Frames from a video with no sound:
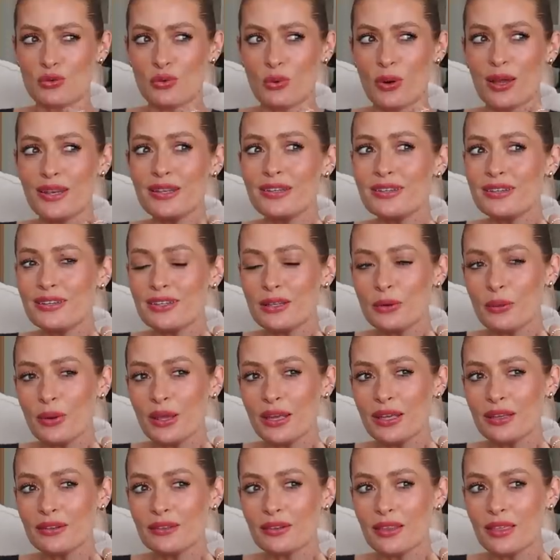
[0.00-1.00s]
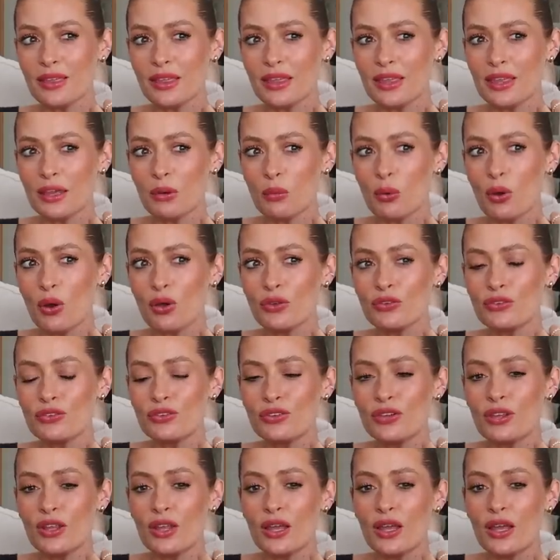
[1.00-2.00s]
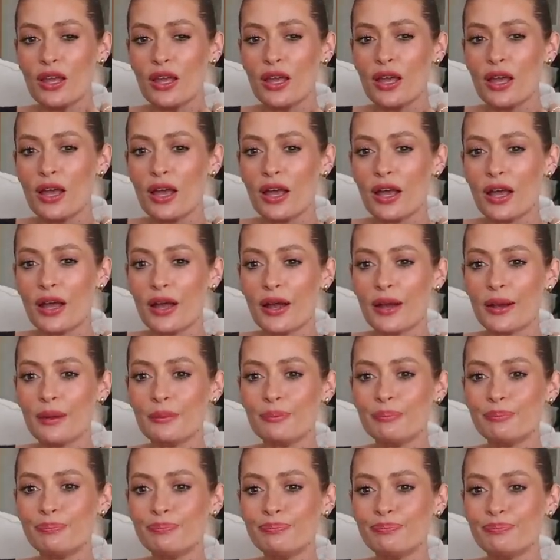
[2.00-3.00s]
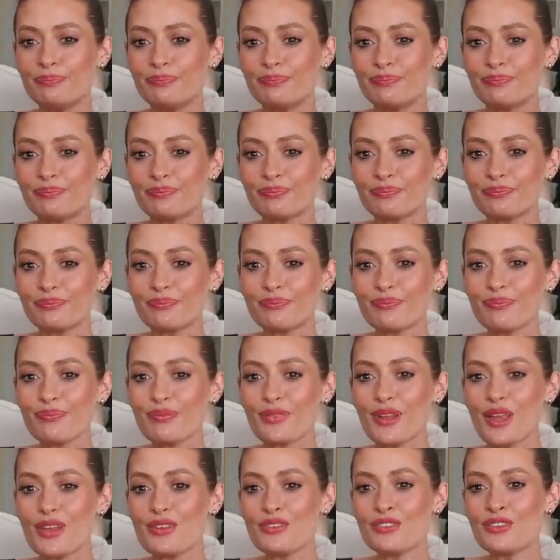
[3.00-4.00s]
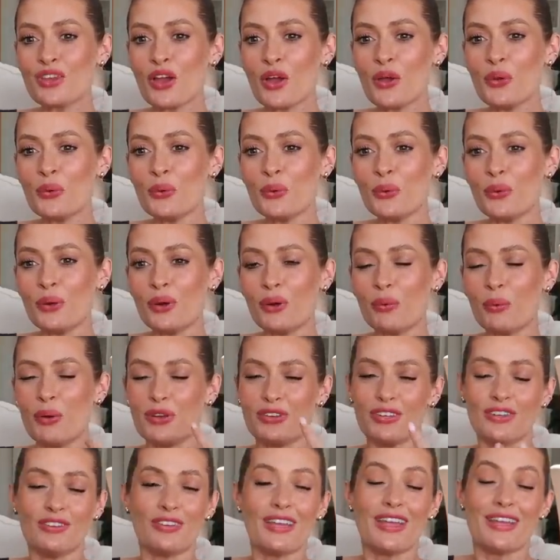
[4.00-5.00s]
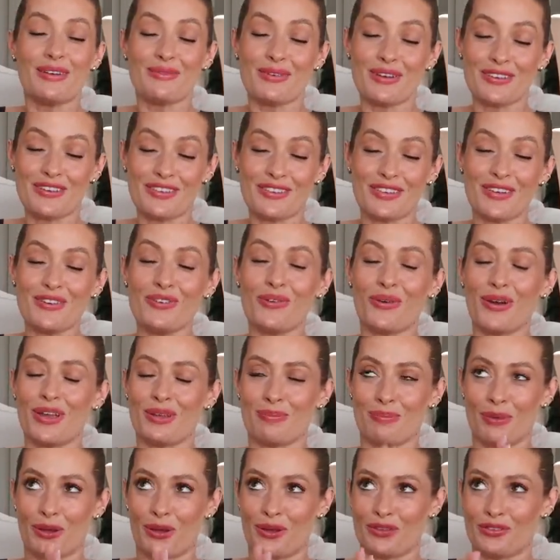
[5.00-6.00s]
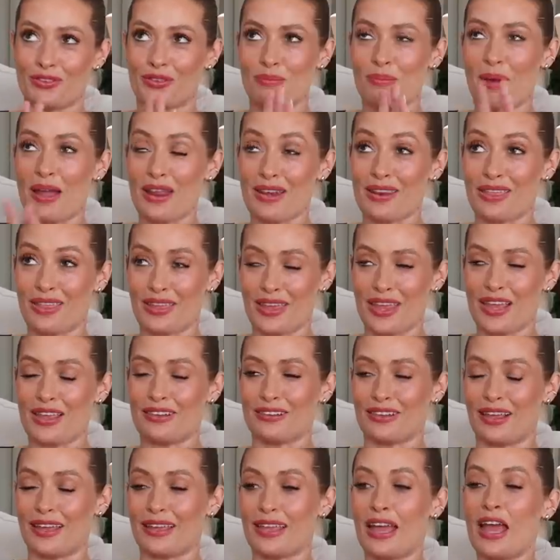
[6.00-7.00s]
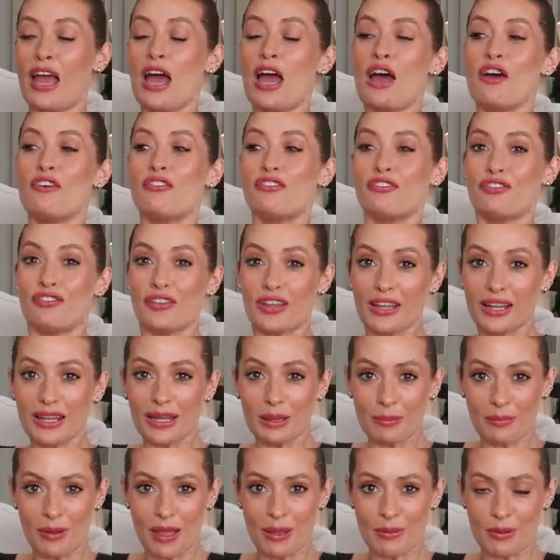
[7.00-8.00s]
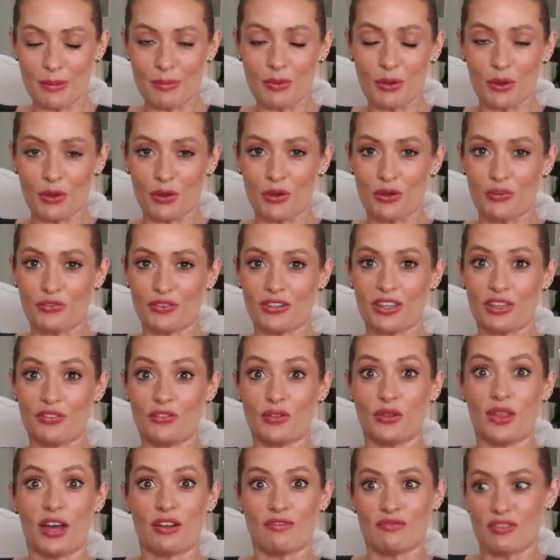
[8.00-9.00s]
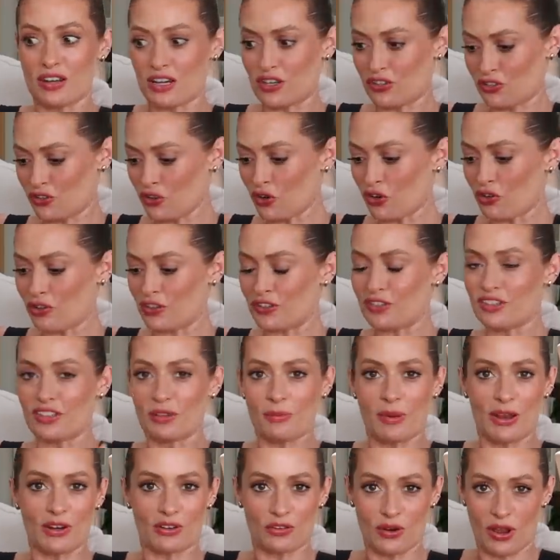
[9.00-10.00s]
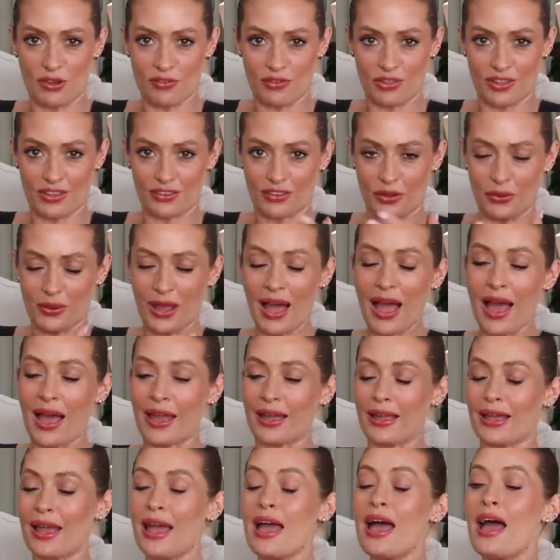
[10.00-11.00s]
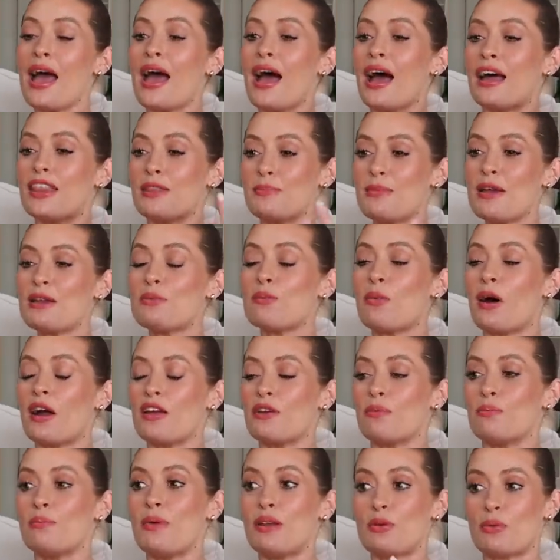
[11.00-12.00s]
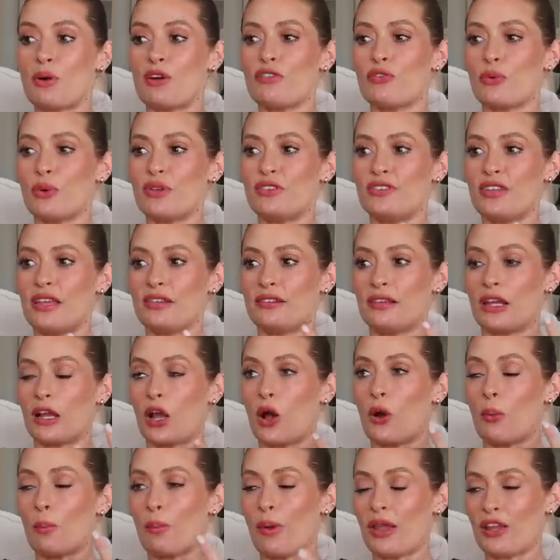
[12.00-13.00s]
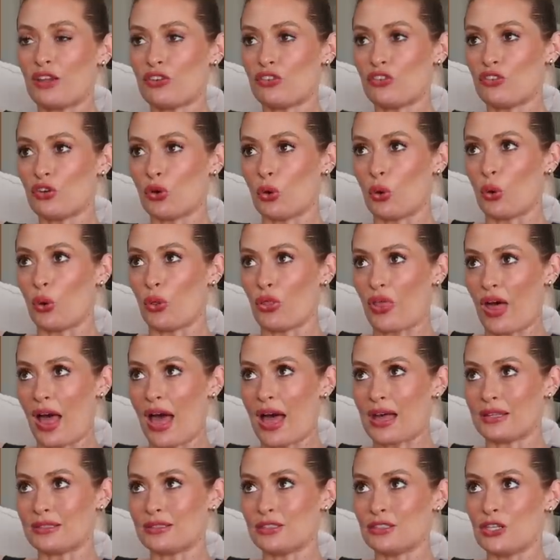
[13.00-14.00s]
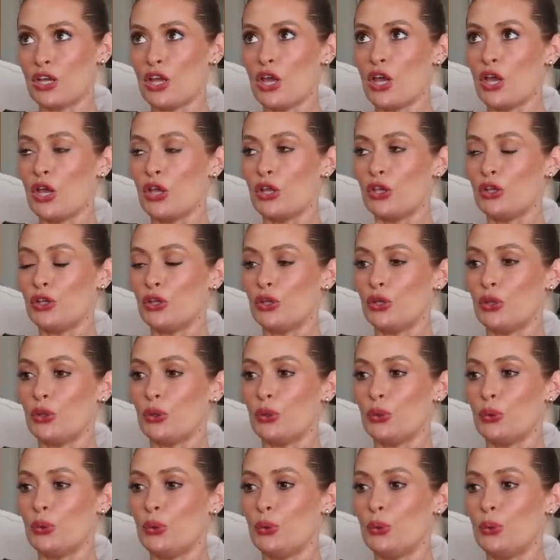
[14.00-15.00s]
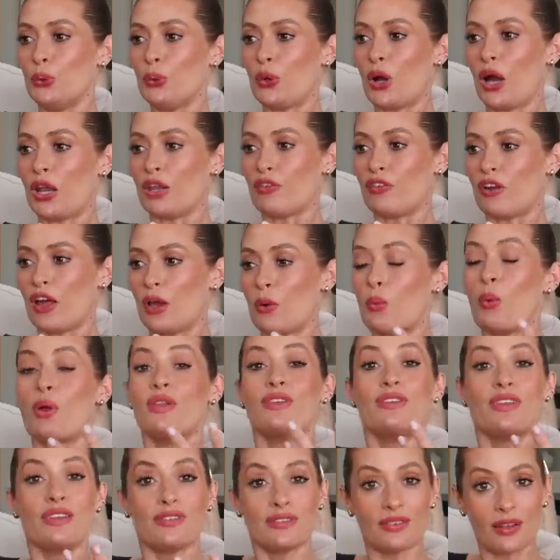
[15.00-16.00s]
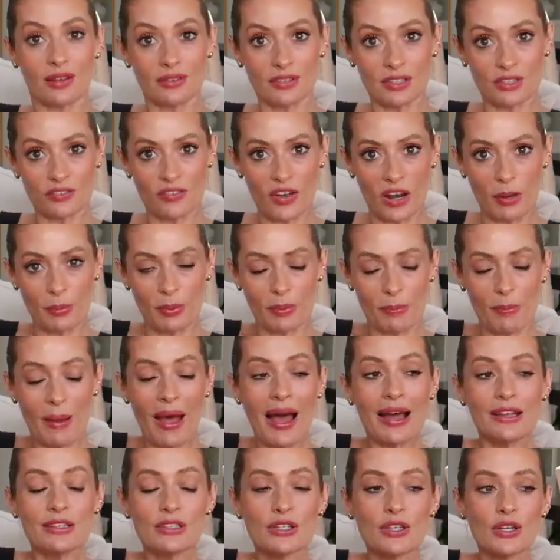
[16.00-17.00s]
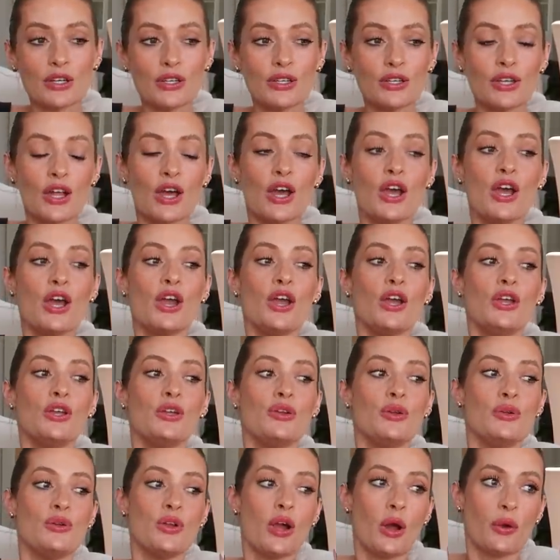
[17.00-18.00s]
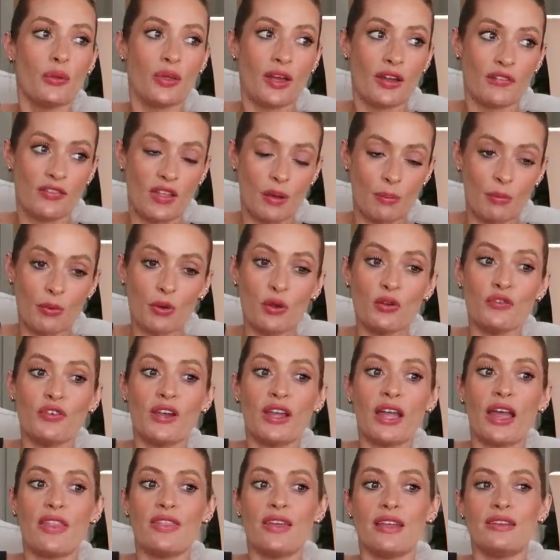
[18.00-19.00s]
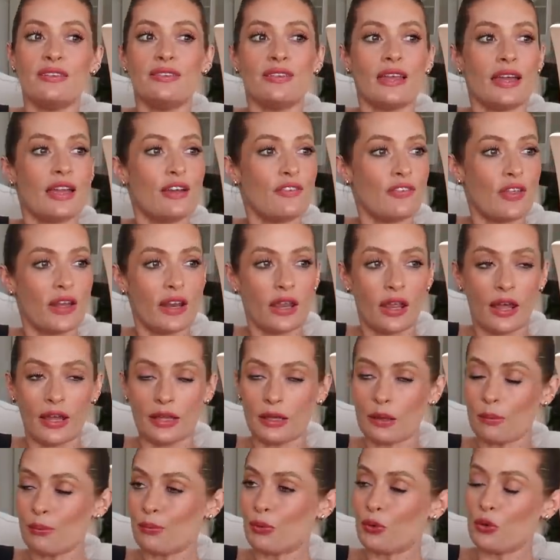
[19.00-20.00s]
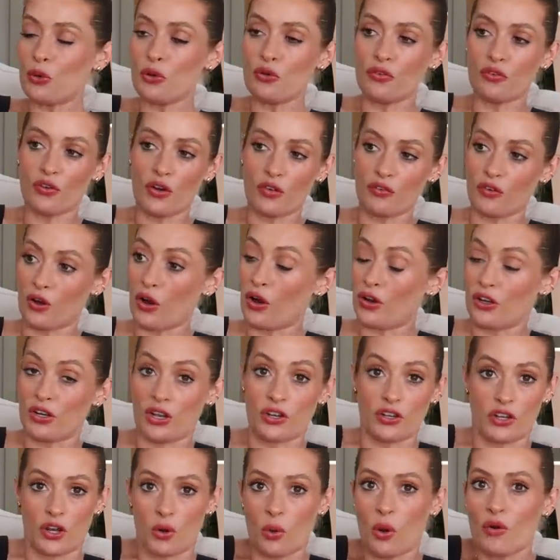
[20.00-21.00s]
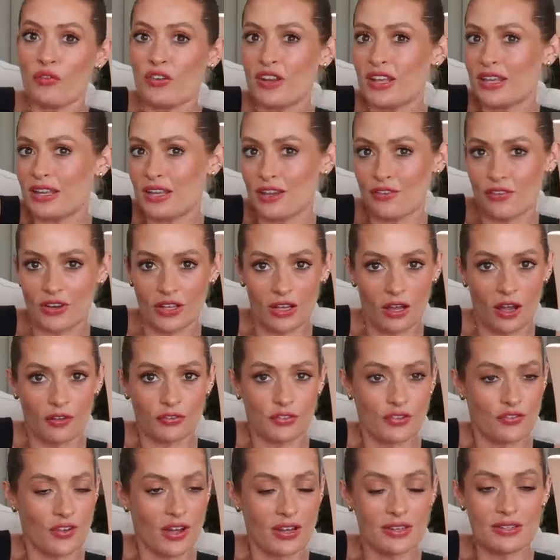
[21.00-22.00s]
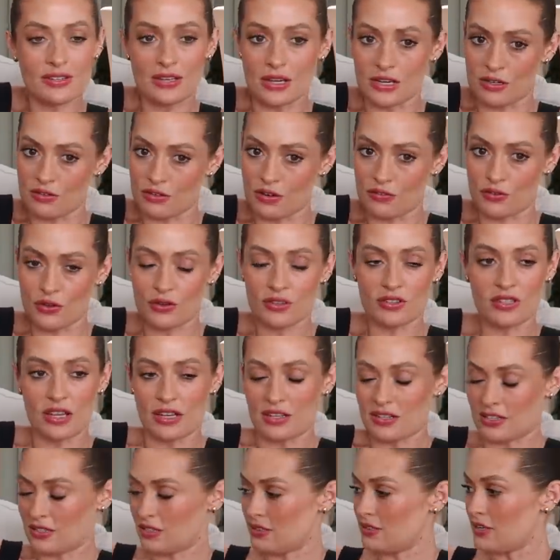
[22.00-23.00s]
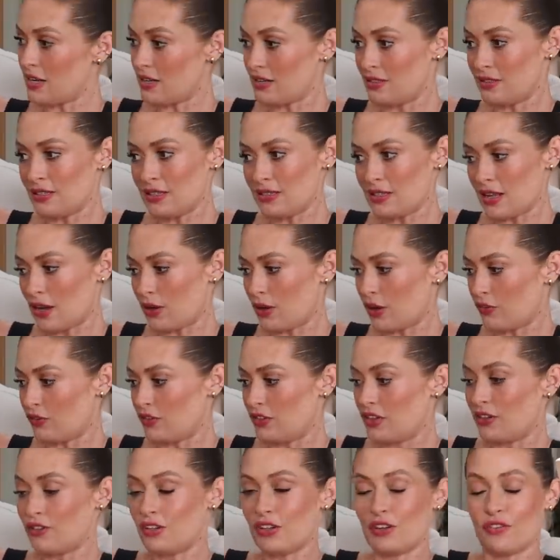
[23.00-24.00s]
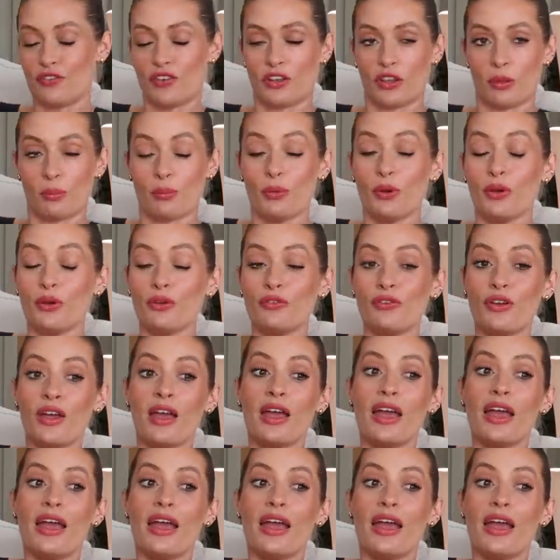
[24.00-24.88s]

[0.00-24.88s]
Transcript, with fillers: 20 weeks i think it was um so which is which is annoying because the main thing is like feeling baby move gives you that reassurance to make sure everything's okay. And the midwife, midwife always says like, I'll oh, make sure that you kind of like, once they start to develop a pattern, you know that if they're moving and then say if they like move of, I don't know of an evening after you've had dinner if you tend to, tend to sit down after dinner and you feel the move